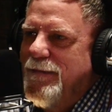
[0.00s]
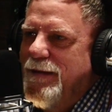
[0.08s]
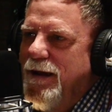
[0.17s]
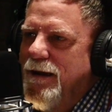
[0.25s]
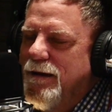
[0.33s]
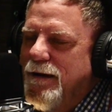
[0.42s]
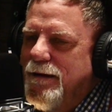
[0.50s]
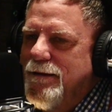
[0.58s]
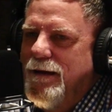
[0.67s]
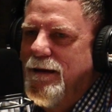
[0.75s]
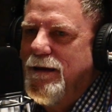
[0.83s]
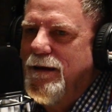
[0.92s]
And I
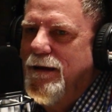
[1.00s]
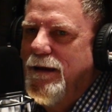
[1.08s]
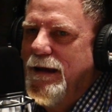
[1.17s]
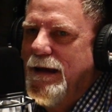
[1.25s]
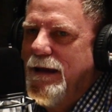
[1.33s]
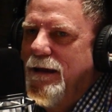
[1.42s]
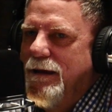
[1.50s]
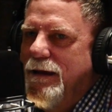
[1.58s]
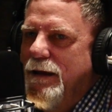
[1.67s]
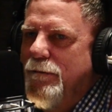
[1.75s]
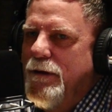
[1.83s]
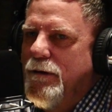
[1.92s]
think
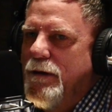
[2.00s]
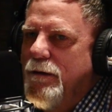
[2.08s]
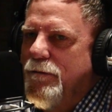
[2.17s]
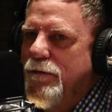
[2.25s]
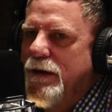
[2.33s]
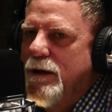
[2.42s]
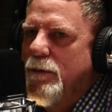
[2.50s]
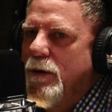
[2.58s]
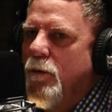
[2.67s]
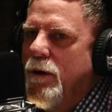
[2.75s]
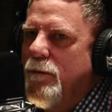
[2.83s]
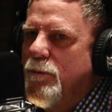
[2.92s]
if you think about
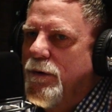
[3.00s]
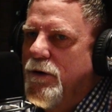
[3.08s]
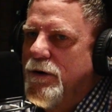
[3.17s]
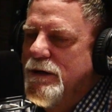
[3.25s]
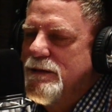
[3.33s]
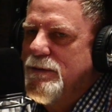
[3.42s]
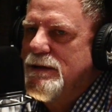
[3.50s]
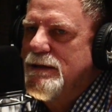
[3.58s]
what Christmas